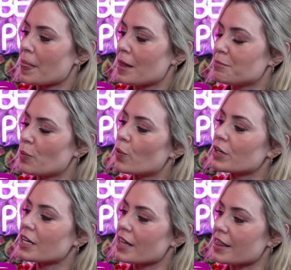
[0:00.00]
But
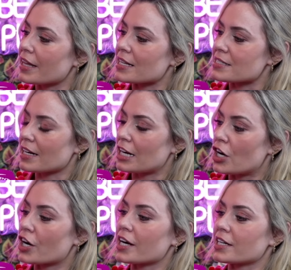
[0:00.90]
one of the things that I
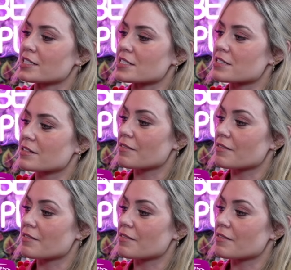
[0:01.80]
learned